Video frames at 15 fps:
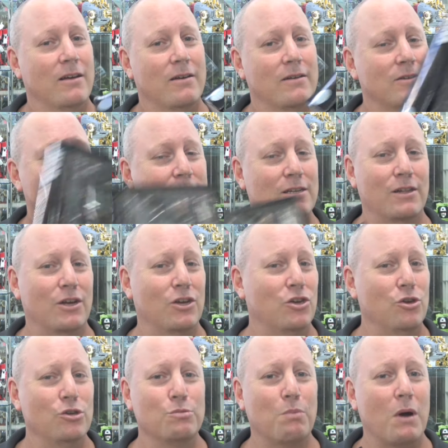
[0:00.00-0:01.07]
Still a
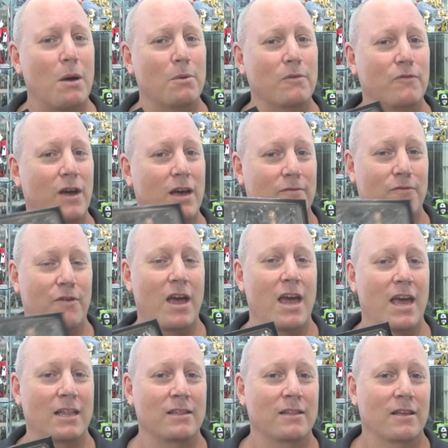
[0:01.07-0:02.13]
huge Boba Fett
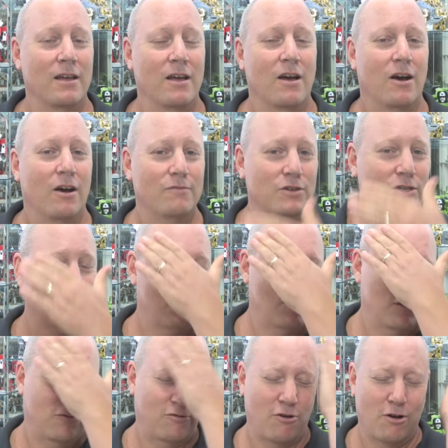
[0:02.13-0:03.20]
fan. I've just got
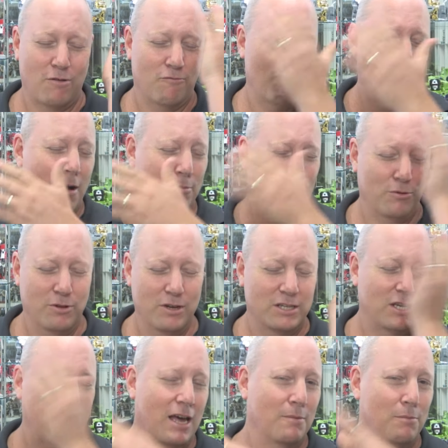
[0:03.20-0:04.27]
to try and rub all
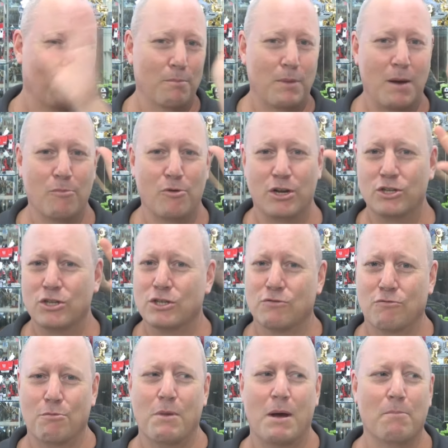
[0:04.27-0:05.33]
this out of my memory and just
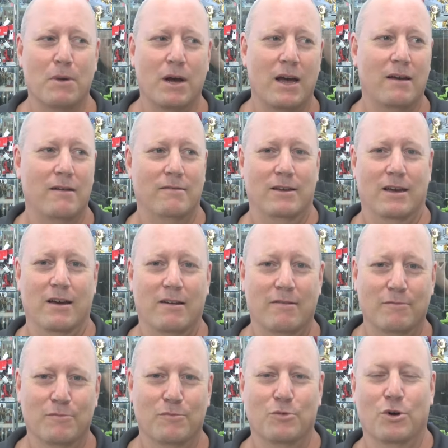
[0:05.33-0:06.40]
remember, yeah,
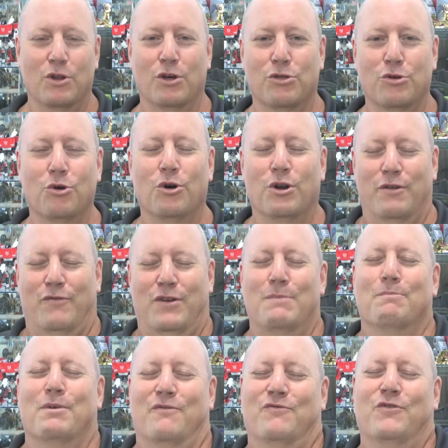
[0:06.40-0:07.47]
what I thought of
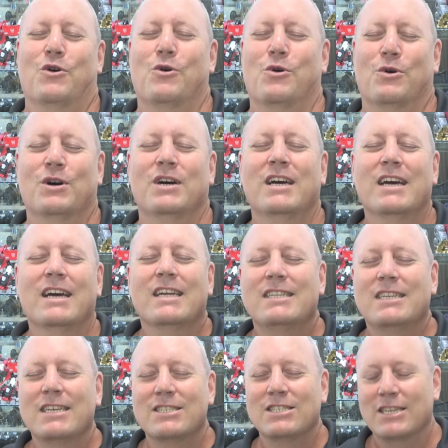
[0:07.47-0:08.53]
him before
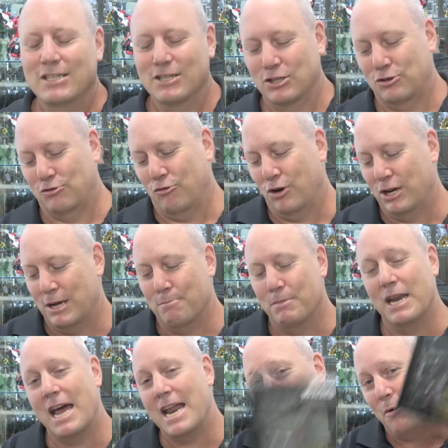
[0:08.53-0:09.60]
Disney destroyed him.
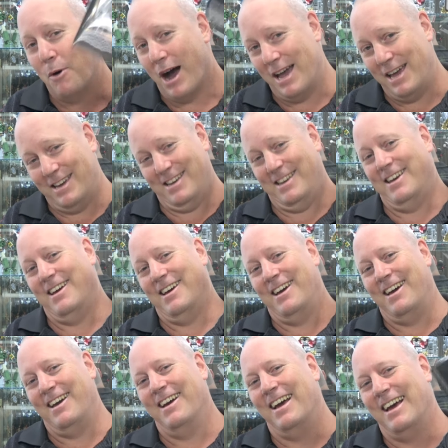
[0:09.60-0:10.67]
But anyway,
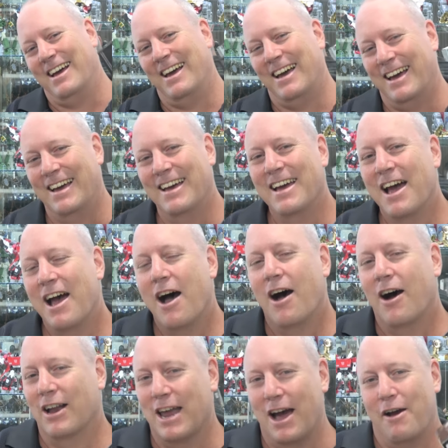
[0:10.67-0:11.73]
I
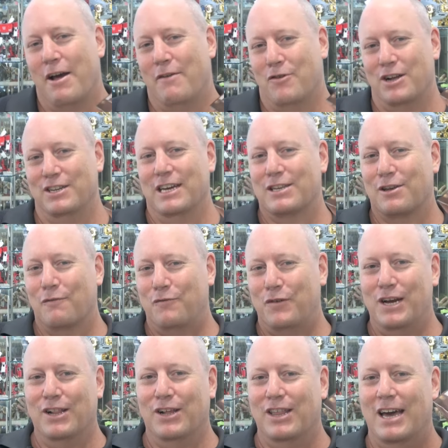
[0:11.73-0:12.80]
know everyone doesn't
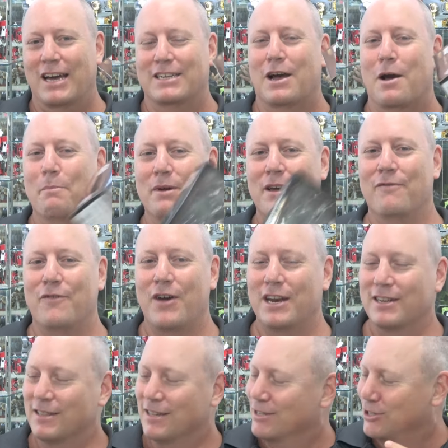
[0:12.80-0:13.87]
feel like that. Don't be
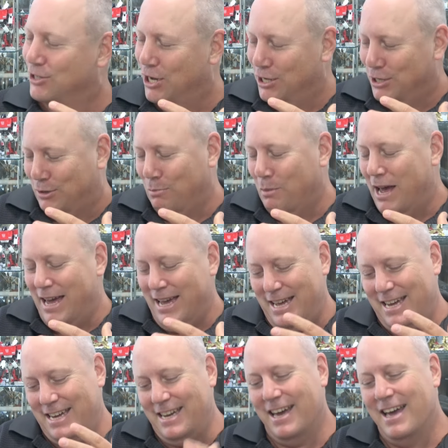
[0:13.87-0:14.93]
offended. It's just
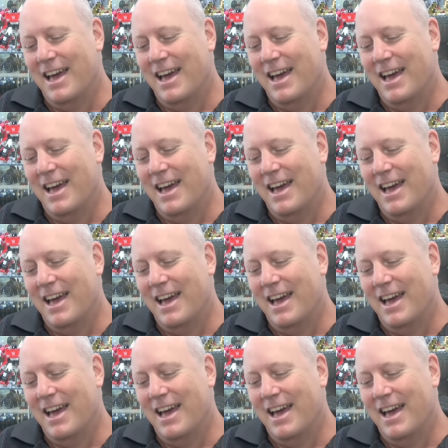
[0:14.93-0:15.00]
me.